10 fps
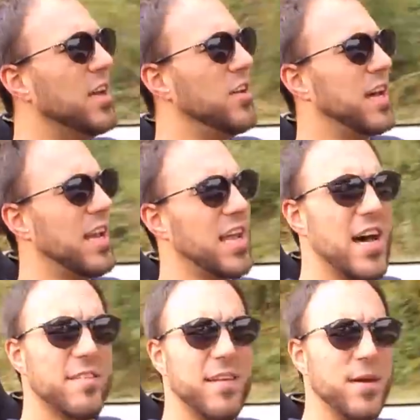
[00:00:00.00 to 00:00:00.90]
You get a
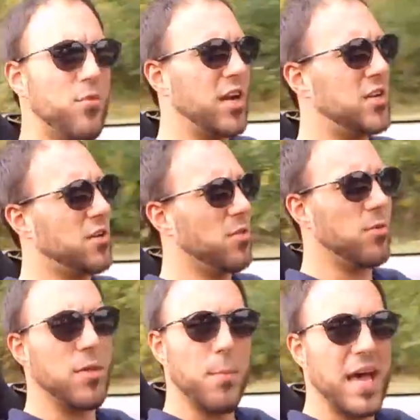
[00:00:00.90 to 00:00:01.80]
lot of vibration
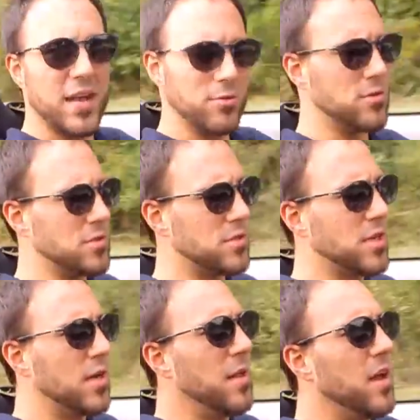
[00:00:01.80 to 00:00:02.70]
through the pedals.
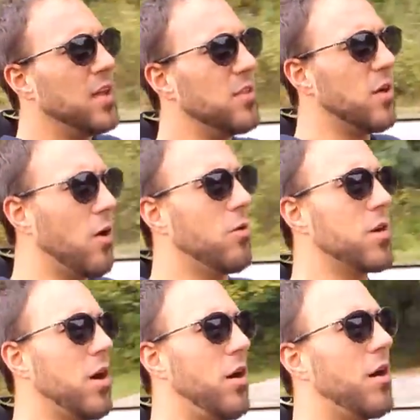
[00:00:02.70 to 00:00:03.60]
The whole
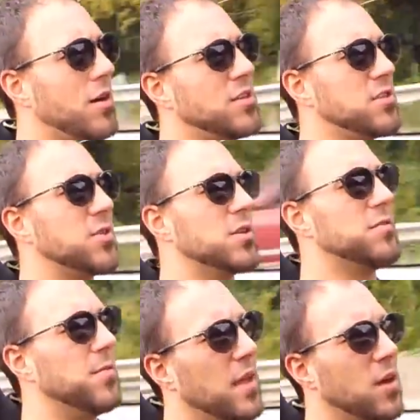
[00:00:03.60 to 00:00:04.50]
car just sort
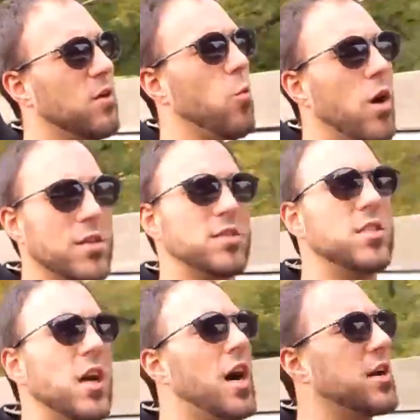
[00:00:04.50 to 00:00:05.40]
of wants
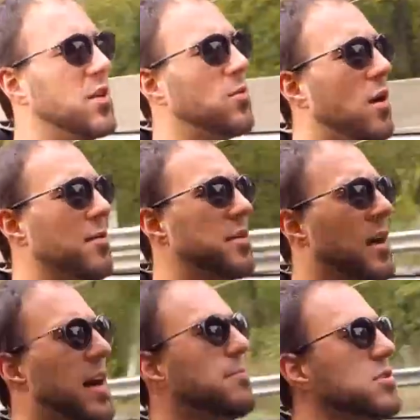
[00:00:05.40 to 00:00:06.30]
to talk to you all the
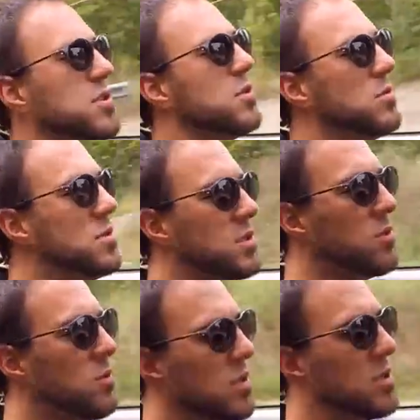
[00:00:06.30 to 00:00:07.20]
time. So you
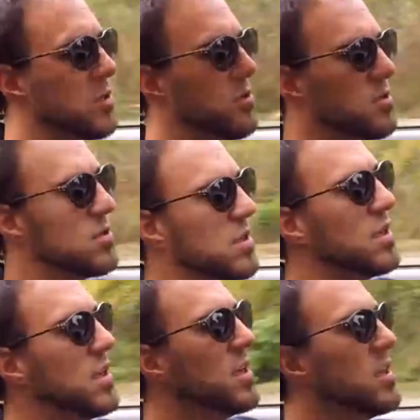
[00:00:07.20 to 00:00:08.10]
do lose
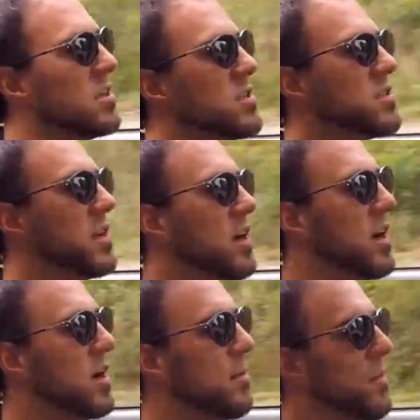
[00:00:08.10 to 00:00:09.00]

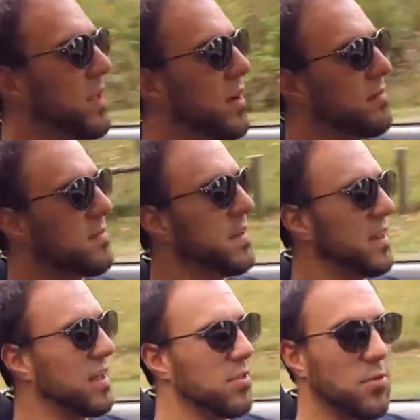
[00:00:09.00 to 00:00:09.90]
some of the
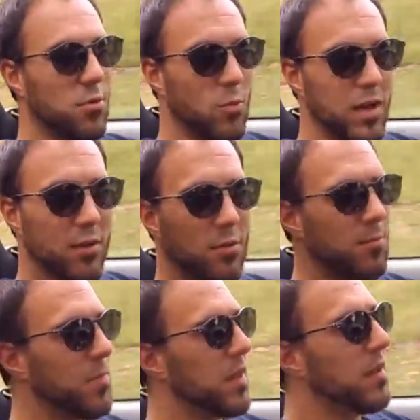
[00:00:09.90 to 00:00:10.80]
feeling through the wheel,
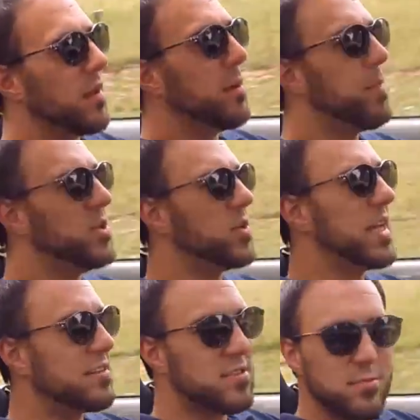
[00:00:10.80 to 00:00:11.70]
but you
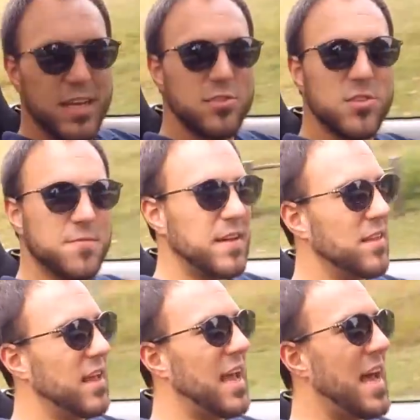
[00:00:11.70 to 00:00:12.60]
get some extra
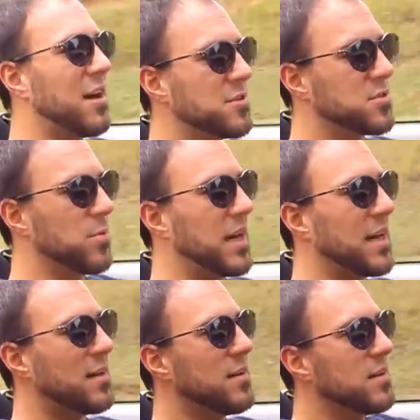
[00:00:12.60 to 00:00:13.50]
feeling elsewhere